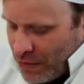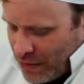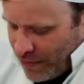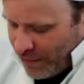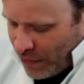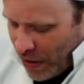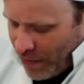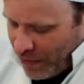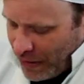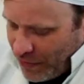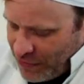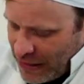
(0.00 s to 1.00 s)
different, I
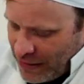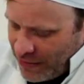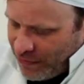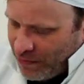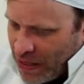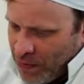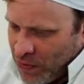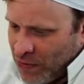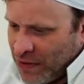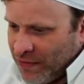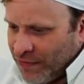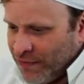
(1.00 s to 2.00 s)
mean, I've seen different people do
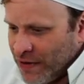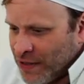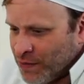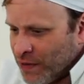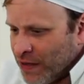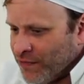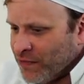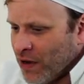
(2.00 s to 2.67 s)
different things when they've